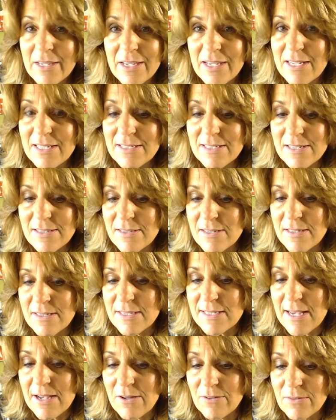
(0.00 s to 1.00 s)
It doesn't
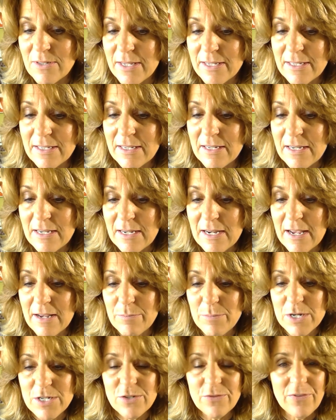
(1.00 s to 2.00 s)
sound like Gideon had
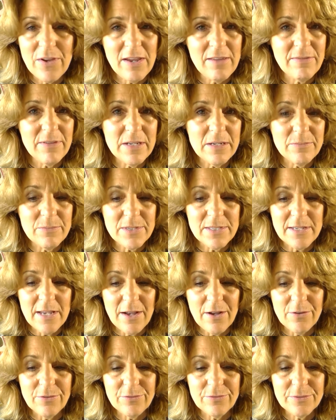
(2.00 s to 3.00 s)
much faith in
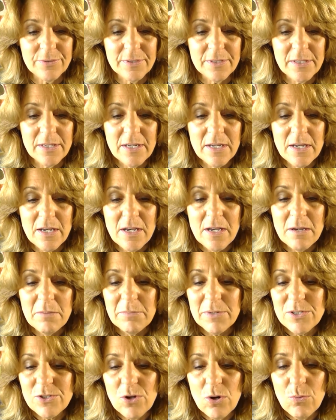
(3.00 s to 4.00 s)
himself.
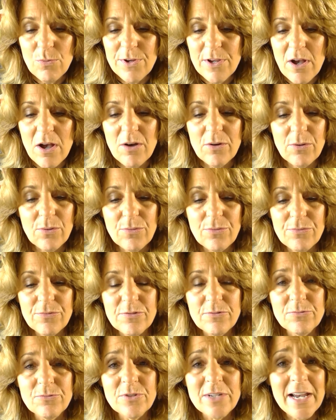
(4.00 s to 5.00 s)
But don't we all go
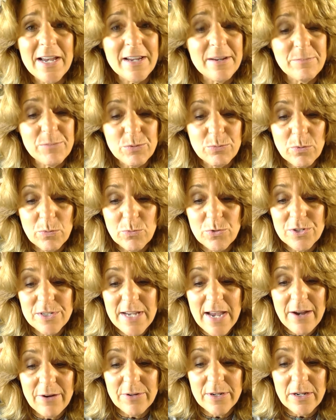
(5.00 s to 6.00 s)
through times when we're
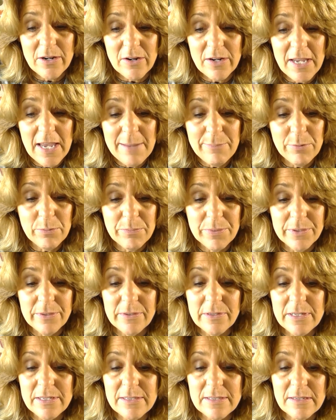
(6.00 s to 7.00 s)
doubting our
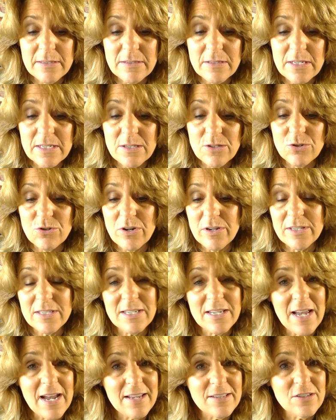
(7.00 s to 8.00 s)
capabilities and distrust
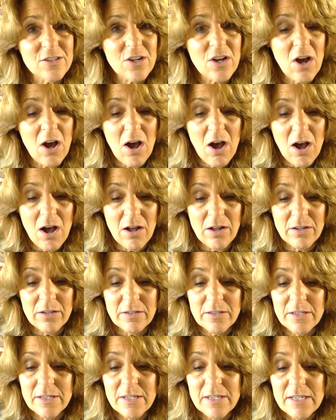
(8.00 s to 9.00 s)
God's call
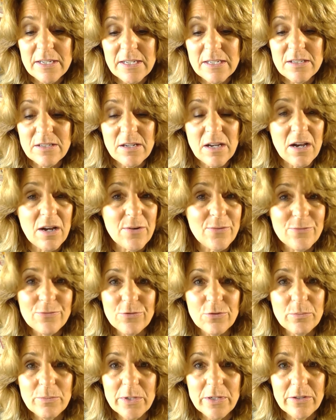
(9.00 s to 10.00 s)
into
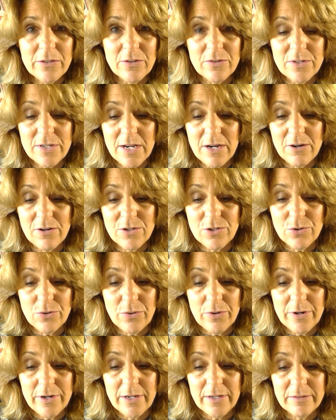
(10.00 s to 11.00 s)
unfamiliar
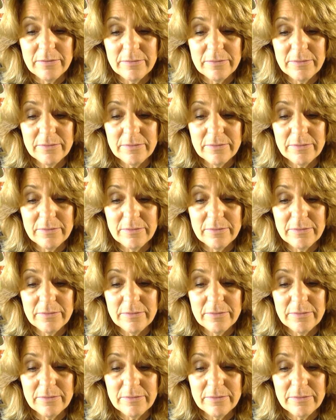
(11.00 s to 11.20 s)
territory?